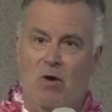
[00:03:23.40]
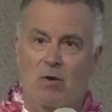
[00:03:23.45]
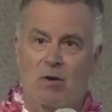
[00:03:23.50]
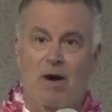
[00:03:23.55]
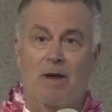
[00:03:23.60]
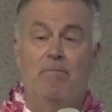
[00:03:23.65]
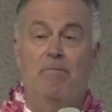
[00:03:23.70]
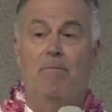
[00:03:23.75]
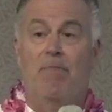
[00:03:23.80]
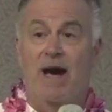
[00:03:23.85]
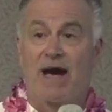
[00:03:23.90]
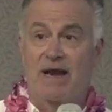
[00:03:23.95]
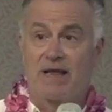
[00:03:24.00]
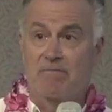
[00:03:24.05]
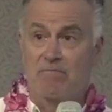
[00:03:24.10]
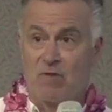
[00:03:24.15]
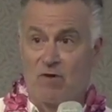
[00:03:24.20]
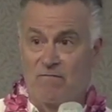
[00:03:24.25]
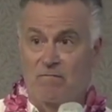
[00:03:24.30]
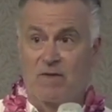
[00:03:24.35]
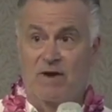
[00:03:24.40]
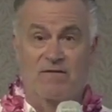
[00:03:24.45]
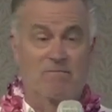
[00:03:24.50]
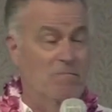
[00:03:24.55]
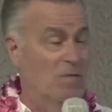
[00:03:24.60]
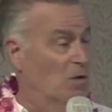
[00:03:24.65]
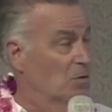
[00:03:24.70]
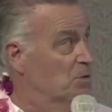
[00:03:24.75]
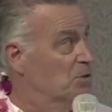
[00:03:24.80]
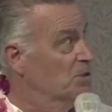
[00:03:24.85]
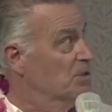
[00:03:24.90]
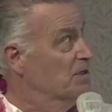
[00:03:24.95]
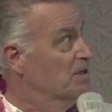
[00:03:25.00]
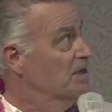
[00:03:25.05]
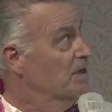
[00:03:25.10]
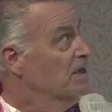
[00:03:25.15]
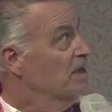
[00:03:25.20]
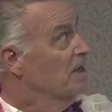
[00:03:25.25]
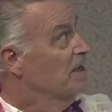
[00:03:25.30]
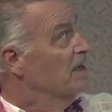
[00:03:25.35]
a body movement of motion
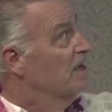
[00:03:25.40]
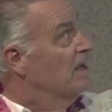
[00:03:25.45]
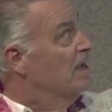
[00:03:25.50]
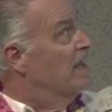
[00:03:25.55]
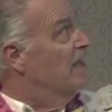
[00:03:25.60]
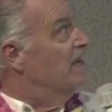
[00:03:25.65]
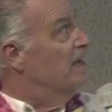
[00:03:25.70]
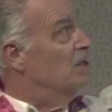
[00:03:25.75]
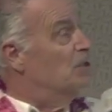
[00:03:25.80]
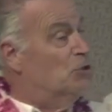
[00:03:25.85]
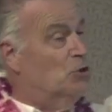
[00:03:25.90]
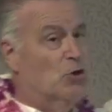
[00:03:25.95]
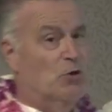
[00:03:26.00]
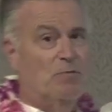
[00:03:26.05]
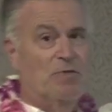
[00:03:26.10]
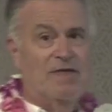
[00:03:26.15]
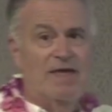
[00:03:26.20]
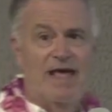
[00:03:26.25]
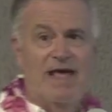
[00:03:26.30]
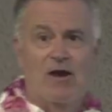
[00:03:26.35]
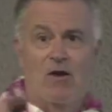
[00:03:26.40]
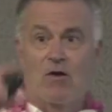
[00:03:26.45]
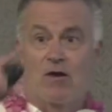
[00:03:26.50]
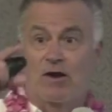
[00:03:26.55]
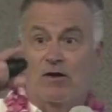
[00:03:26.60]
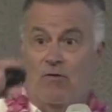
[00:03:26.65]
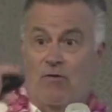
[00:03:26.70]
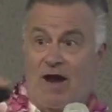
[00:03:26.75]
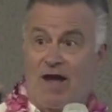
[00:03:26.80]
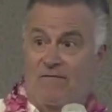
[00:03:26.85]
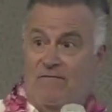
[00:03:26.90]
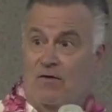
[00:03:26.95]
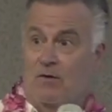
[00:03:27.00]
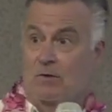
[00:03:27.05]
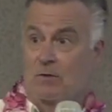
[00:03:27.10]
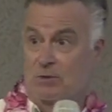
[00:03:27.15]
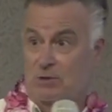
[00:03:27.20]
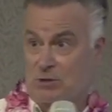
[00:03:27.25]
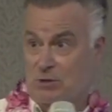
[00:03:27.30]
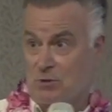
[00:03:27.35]
and interpret that on a graphical
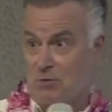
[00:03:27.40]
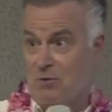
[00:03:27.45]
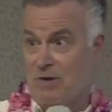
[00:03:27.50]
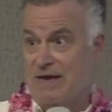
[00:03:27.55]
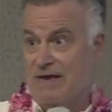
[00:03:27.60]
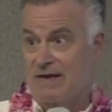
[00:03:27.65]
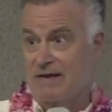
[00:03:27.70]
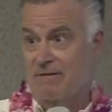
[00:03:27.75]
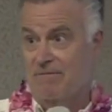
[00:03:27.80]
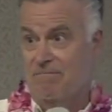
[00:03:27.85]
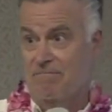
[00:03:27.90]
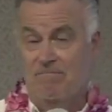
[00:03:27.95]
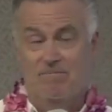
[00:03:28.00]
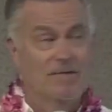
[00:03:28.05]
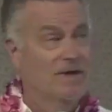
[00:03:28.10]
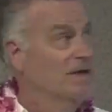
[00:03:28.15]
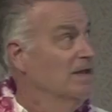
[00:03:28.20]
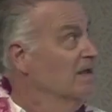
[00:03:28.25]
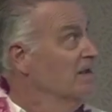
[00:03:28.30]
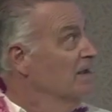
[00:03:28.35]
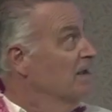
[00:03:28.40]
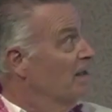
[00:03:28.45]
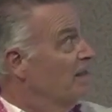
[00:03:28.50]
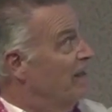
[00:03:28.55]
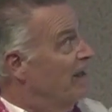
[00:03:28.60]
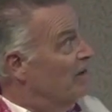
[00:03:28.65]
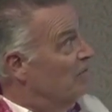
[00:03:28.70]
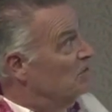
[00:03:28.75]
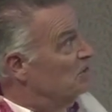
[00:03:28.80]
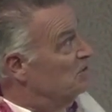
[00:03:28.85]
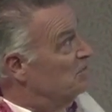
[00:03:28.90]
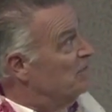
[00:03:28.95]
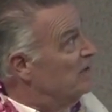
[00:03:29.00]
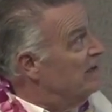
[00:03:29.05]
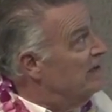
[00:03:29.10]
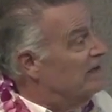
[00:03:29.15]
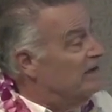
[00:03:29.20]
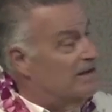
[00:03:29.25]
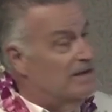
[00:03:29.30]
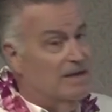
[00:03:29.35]
screen. And that was
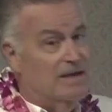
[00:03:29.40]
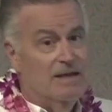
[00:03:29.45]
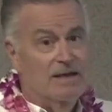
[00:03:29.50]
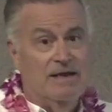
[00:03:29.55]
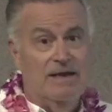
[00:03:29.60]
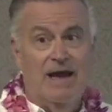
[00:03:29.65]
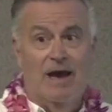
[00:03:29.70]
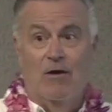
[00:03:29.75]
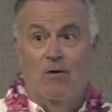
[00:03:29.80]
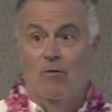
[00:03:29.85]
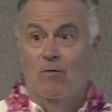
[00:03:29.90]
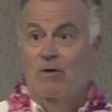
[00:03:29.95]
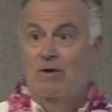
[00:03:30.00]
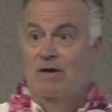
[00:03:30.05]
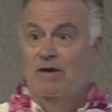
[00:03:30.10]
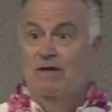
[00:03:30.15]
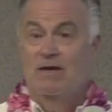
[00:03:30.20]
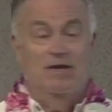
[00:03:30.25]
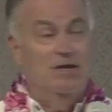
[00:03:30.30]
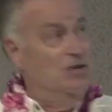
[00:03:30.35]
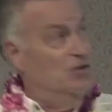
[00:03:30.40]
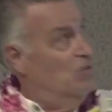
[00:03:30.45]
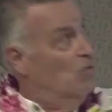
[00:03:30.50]
me. Now, you